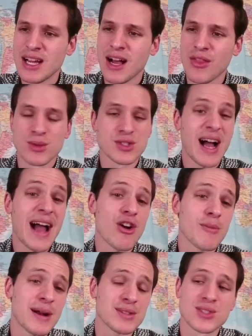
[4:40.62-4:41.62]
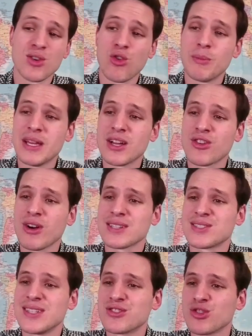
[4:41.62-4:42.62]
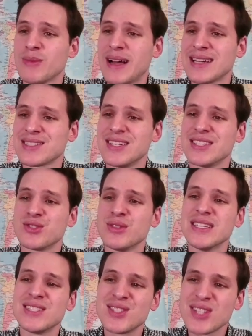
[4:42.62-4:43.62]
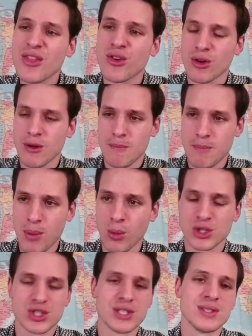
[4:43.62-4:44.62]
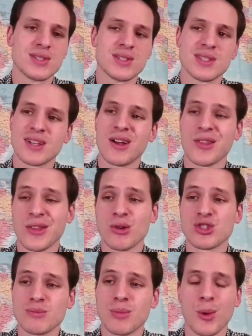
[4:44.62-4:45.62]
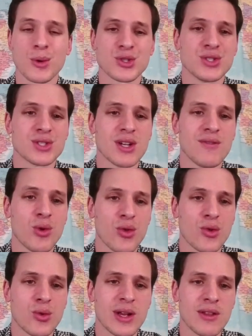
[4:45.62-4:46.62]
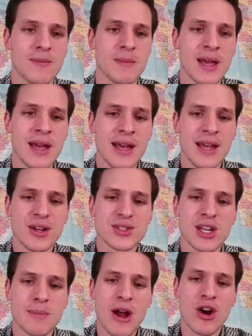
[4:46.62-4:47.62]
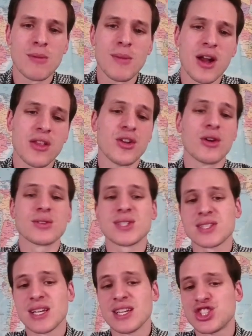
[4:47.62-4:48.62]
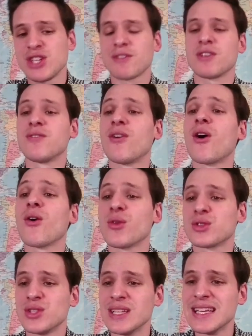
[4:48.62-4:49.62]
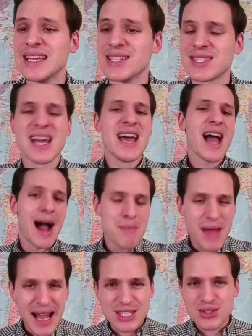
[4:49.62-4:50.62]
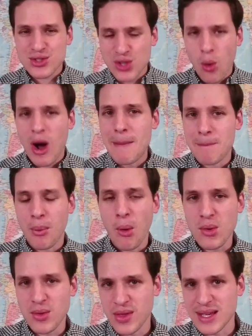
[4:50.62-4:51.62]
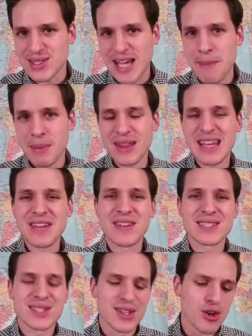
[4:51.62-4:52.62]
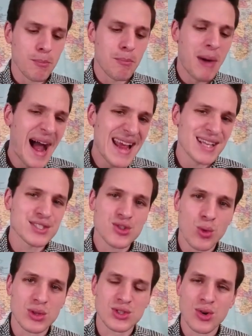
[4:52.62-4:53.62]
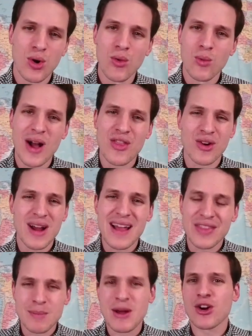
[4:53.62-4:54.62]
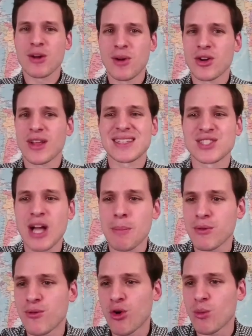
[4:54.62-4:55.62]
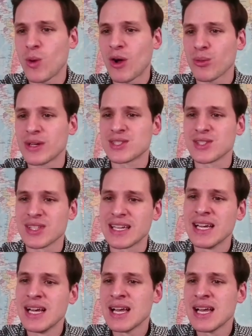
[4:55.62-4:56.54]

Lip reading: Those are higher amounts that will be across central Mass and into the southern portions, the ocean portions of northern New England. Here's the American model. You notice it's a shift farther to the east. I'm not so on board with this. I believe it's a little biased towards cold weather, and the American model has not performed well recently,